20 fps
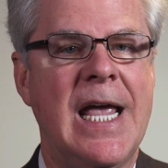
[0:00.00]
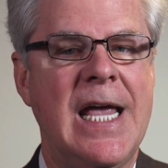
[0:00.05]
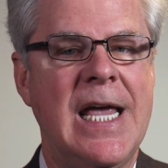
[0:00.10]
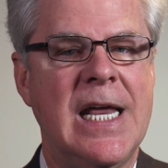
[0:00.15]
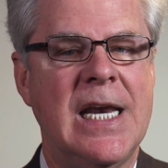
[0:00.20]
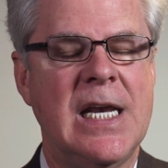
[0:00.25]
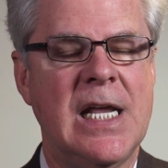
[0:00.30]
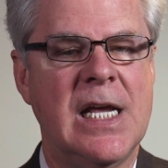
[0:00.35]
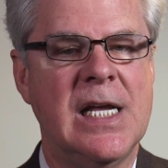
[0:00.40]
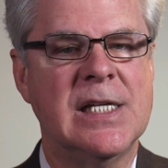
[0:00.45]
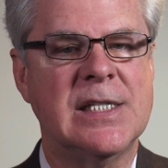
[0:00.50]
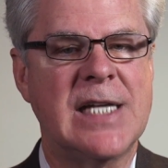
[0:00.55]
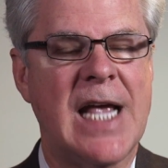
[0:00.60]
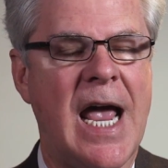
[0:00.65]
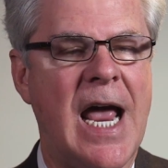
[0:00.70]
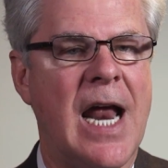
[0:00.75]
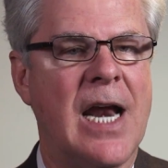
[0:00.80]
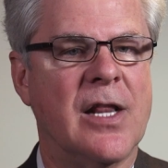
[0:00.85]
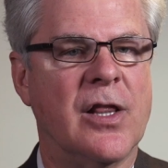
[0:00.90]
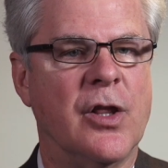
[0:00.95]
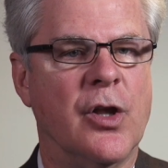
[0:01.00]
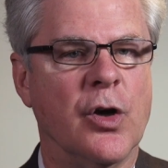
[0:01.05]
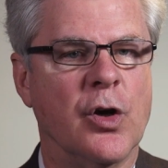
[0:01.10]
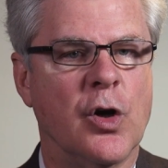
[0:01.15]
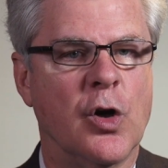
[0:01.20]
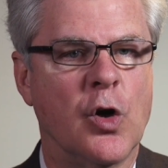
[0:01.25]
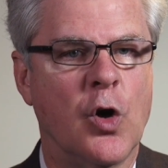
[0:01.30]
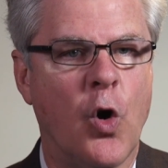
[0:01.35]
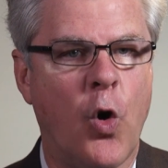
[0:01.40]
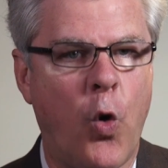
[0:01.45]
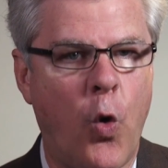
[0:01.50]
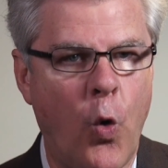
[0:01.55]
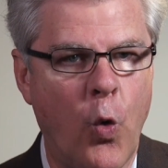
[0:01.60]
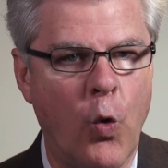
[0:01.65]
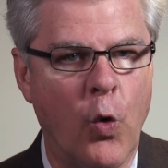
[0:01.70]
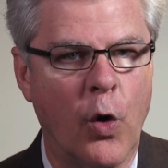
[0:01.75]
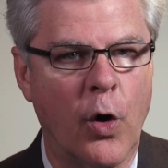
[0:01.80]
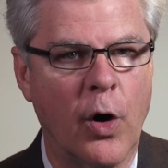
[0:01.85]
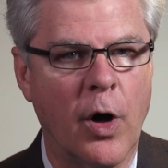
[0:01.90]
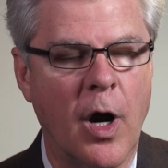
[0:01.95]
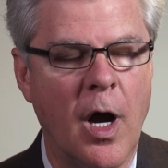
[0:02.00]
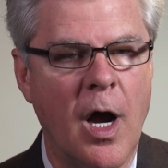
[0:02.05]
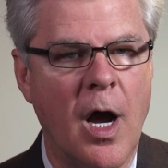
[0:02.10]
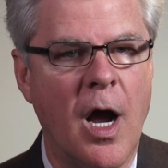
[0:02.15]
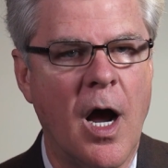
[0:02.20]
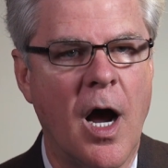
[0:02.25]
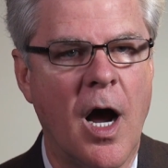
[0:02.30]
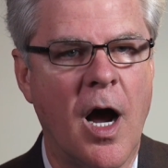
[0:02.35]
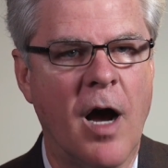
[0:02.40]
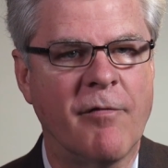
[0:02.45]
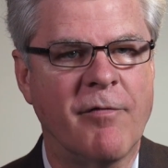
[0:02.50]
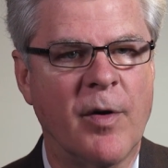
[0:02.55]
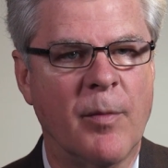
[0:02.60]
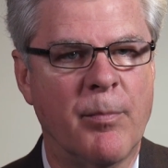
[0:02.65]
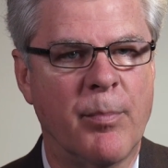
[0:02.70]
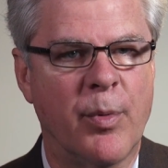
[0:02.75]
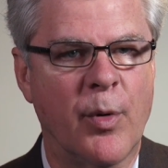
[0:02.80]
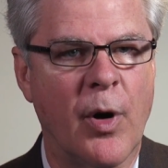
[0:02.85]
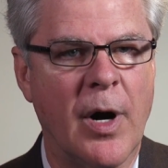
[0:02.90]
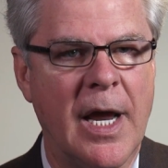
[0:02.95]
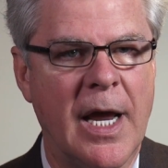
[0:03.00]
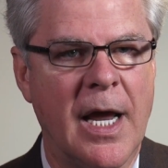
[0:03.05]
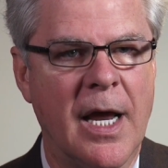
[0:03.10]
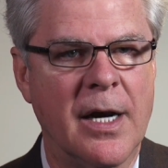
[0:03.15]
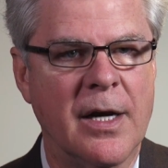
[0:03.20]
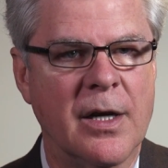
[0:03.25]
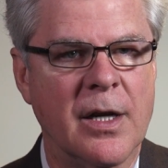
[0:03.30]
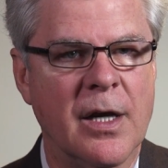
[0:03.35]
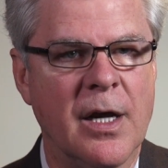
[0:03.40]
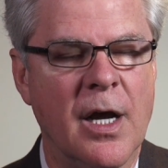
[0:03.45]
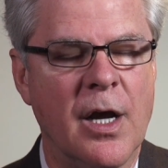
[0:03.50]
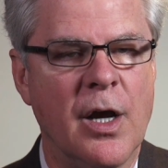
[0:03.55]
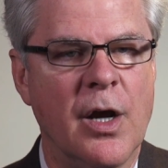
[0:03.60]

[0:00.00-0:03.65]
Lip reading: It is at the core of a brand.